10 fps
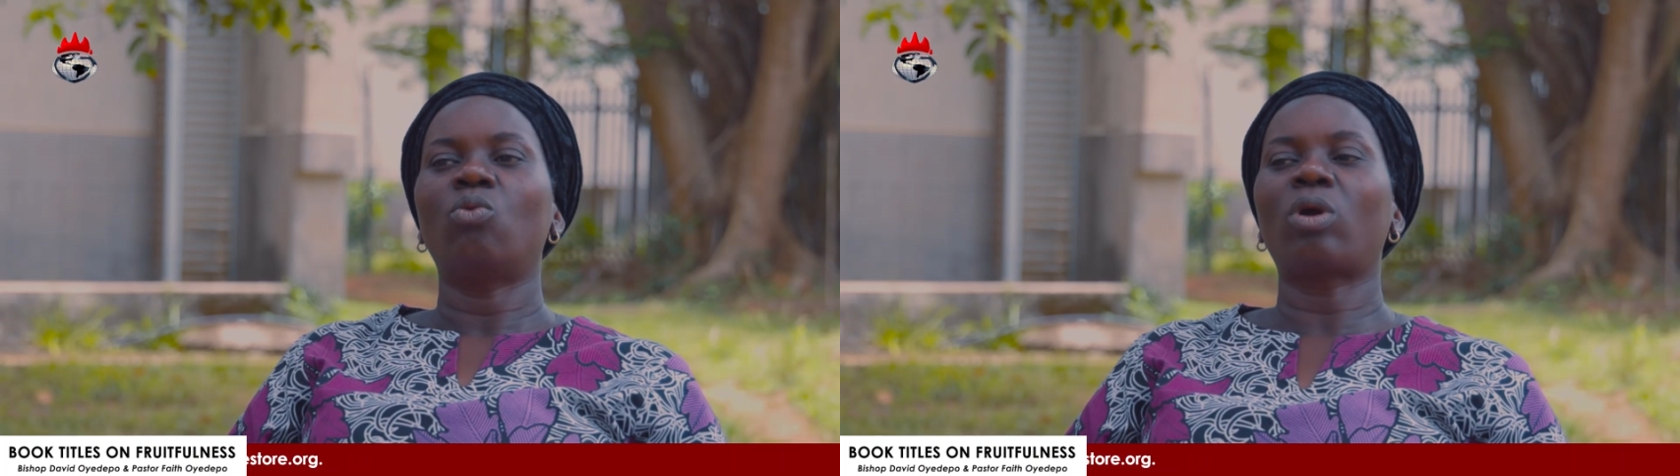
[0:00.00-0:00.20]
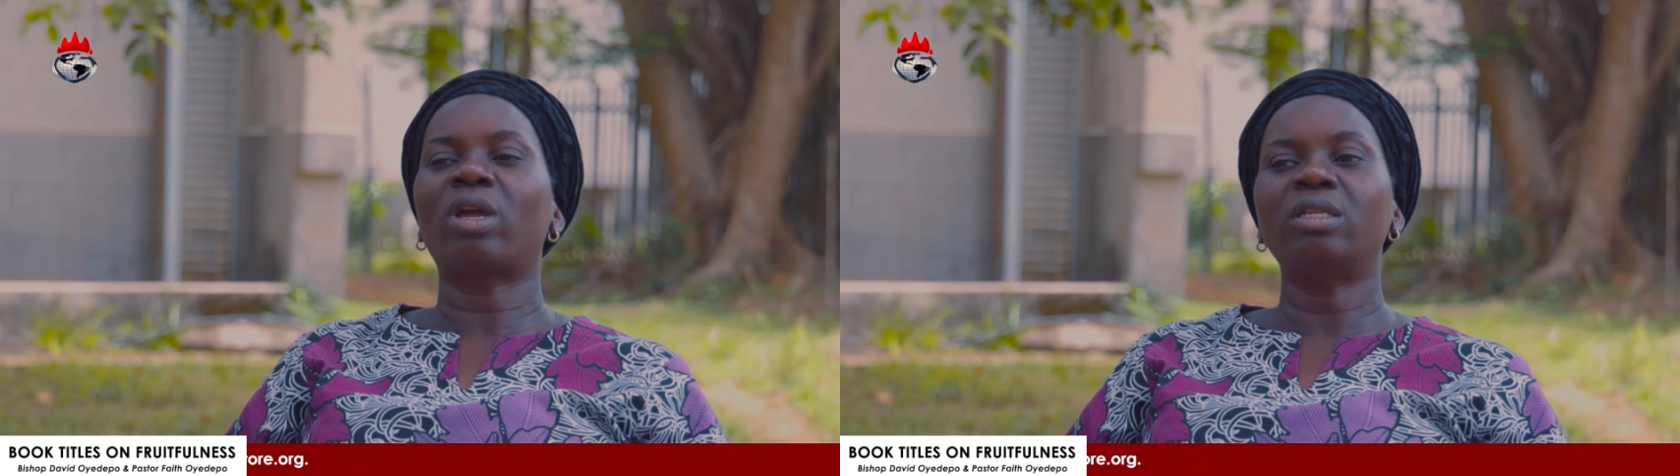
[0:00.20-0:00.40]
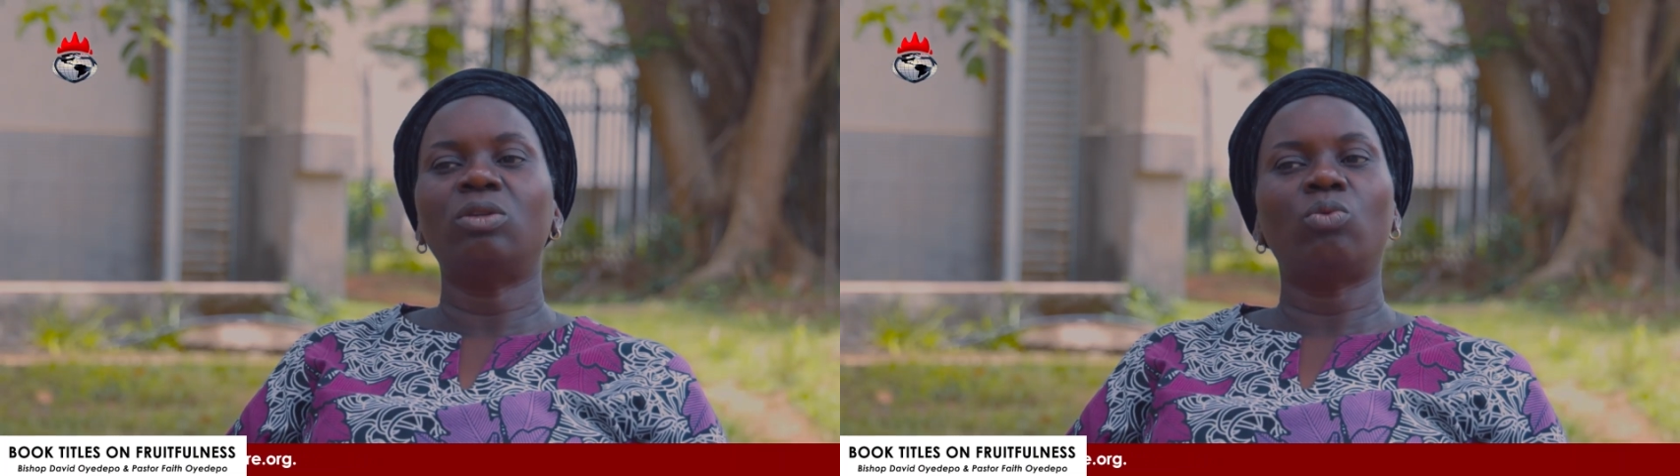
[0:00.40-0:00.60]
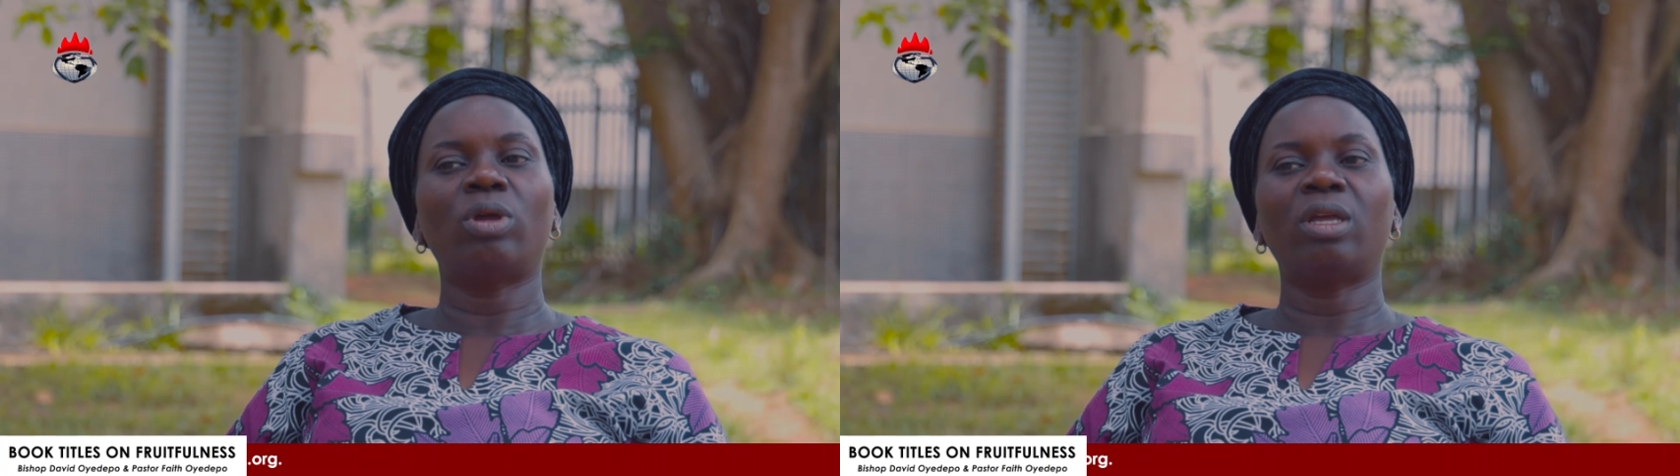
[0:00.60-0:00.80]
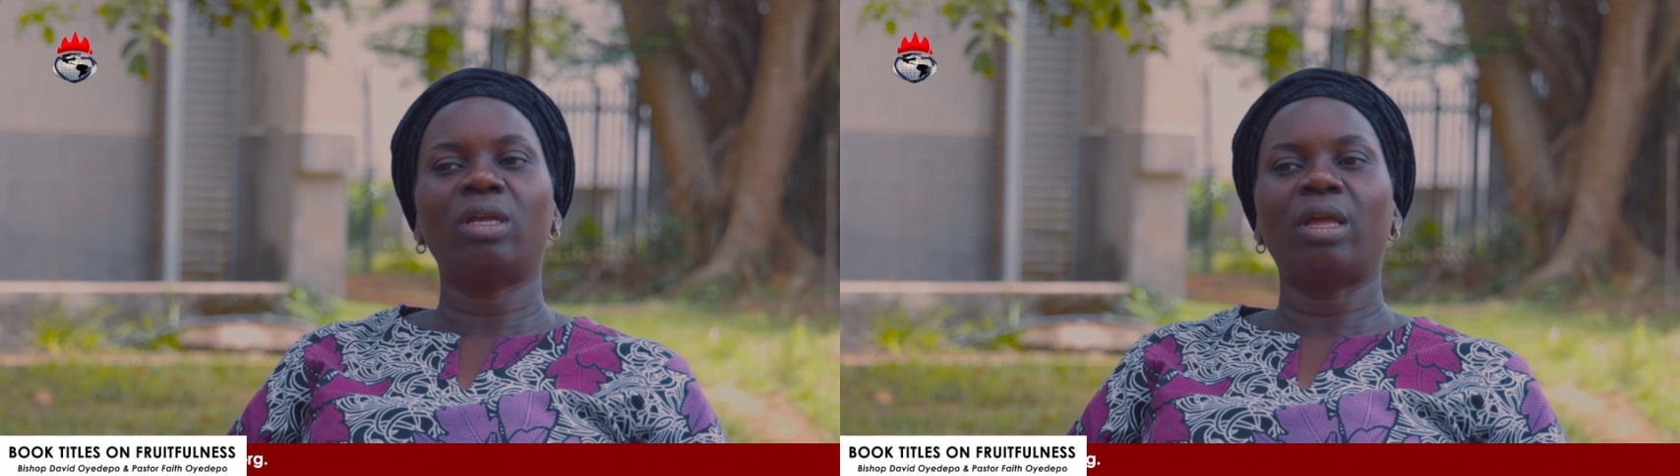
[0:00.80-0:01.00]
walking the
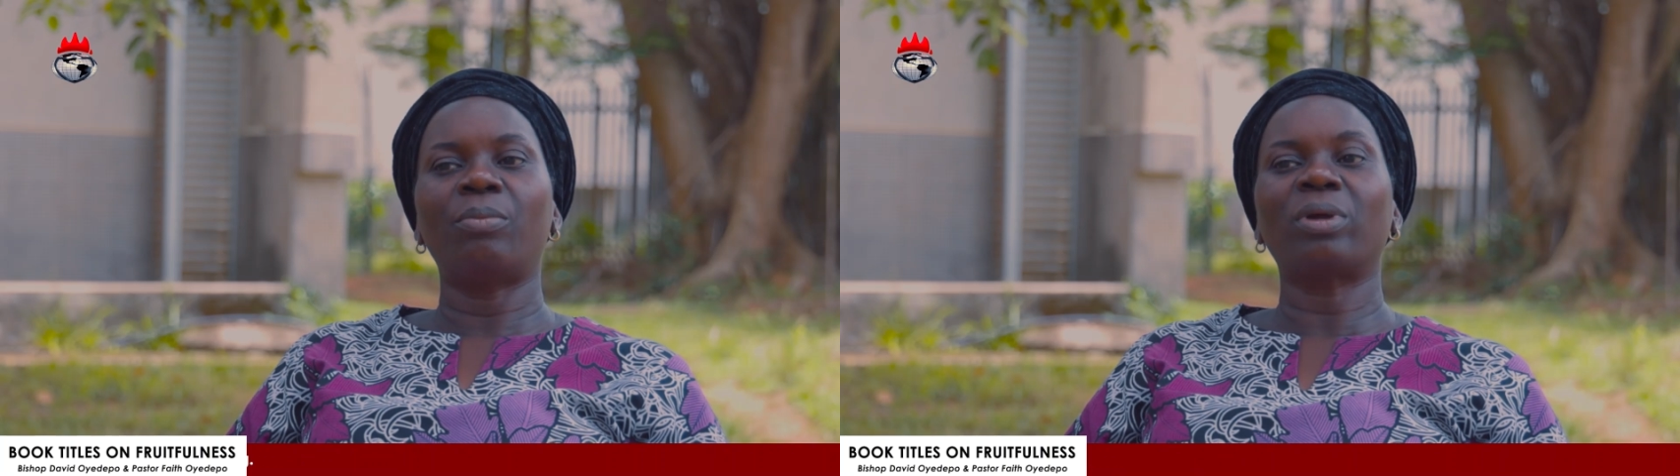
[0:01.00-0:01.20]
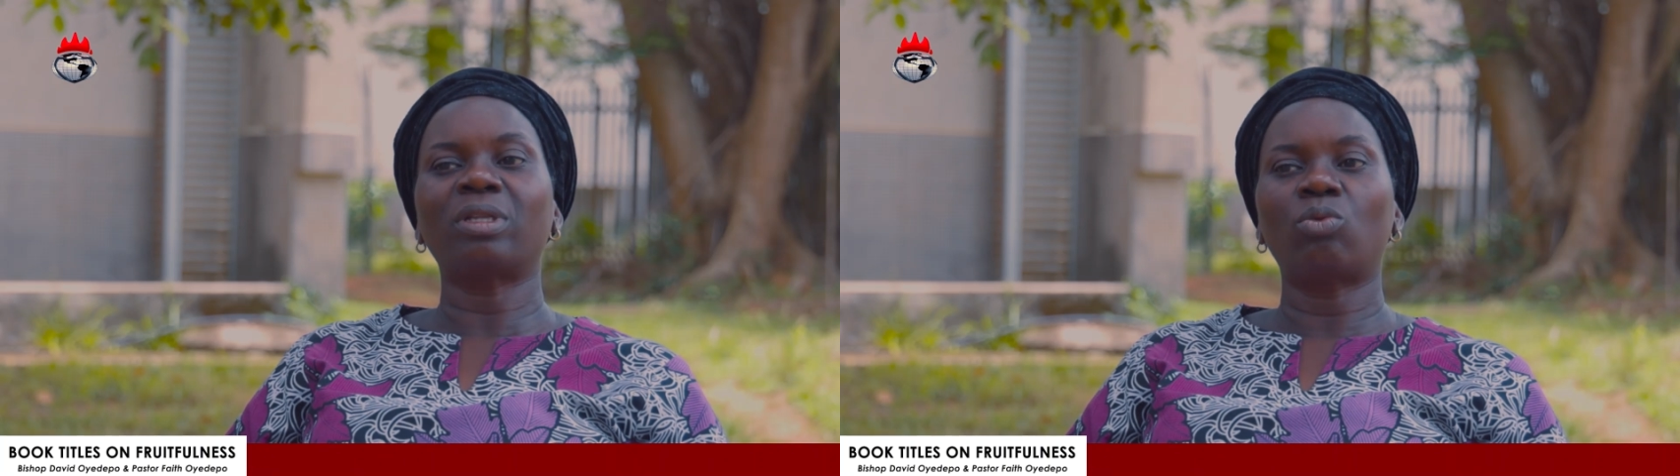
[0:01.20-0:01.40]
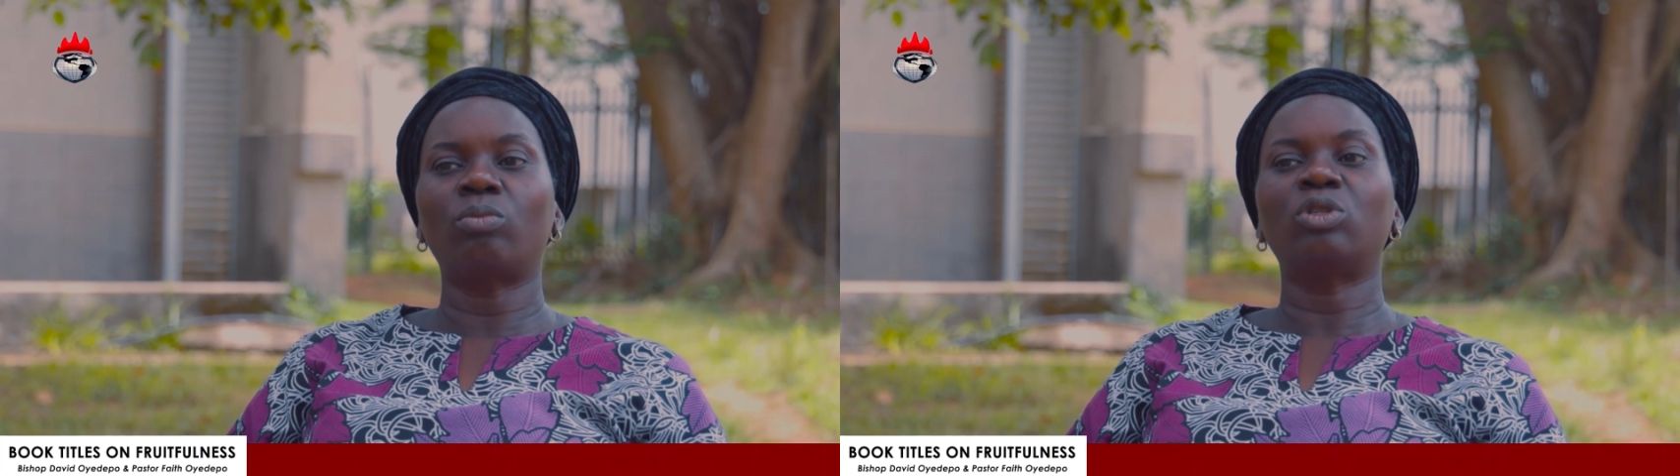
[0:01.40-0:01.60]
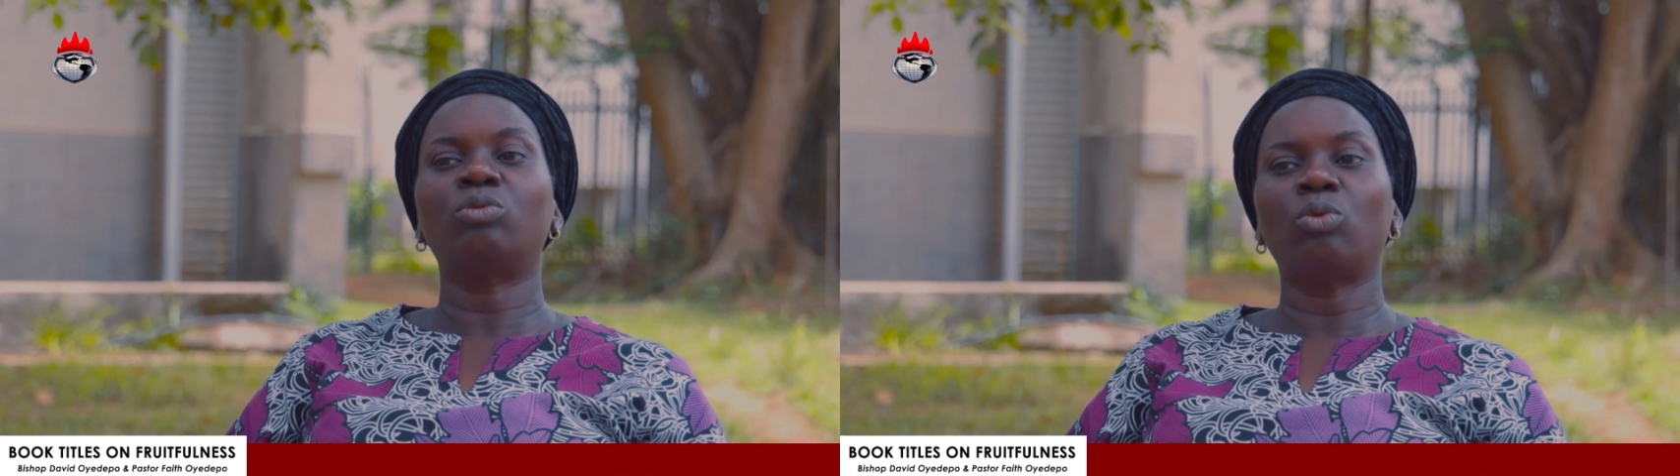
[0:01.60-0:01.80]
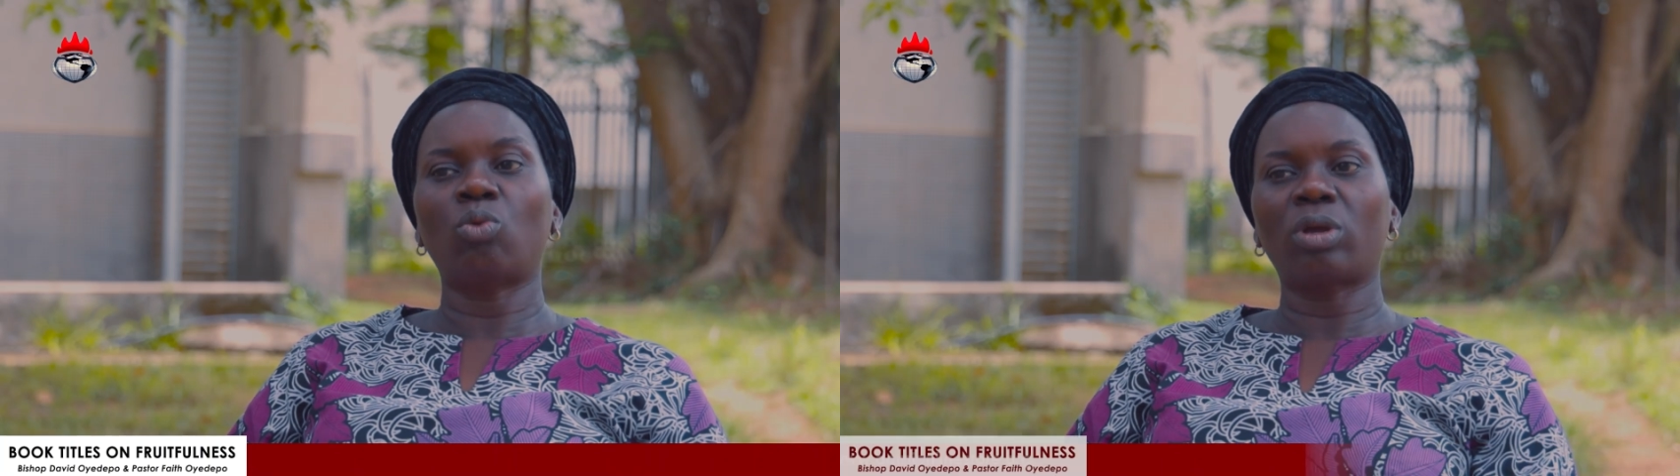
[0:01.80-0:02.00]
way a pregnant woman
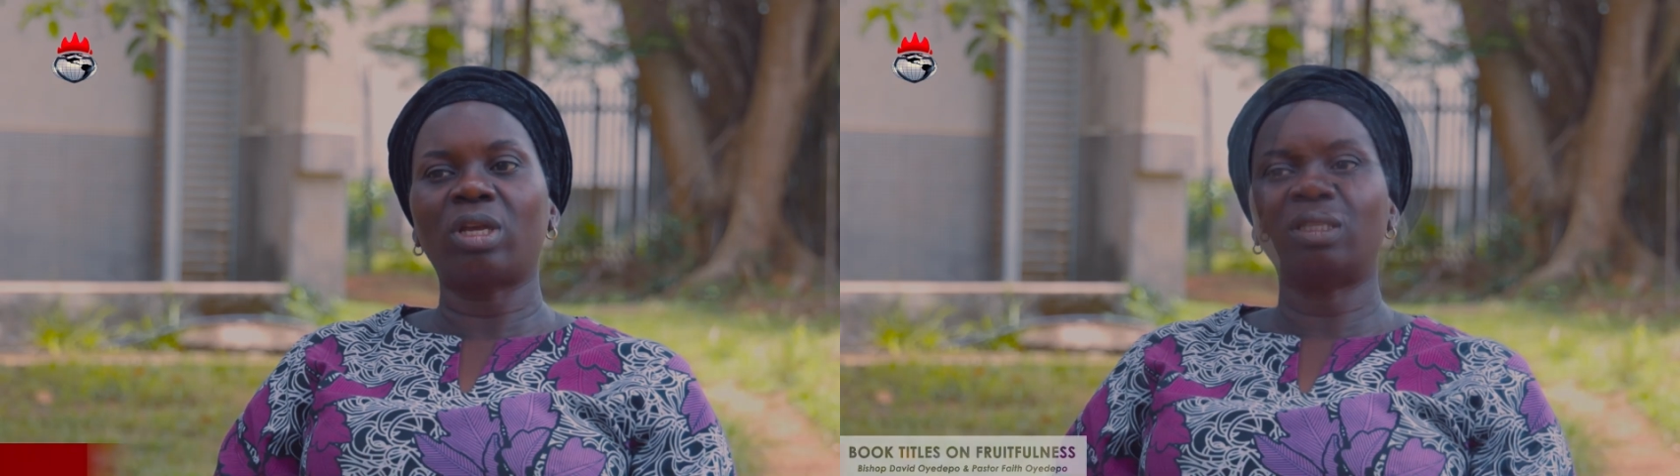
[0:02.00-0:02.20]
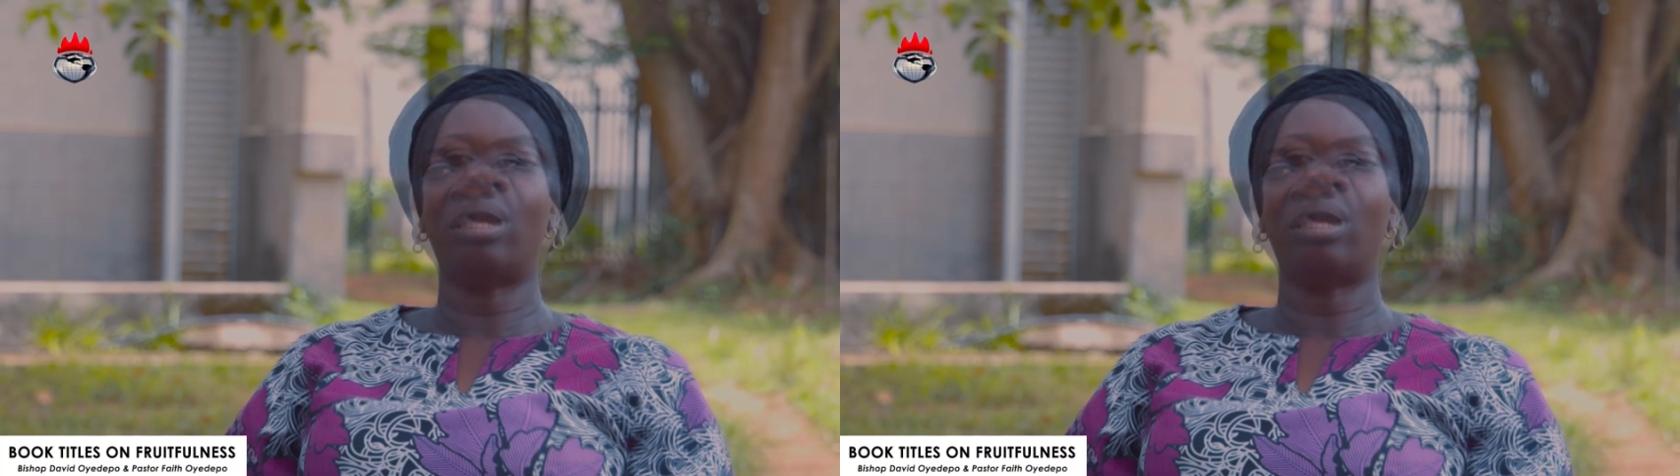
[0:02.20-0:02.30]
should be walking.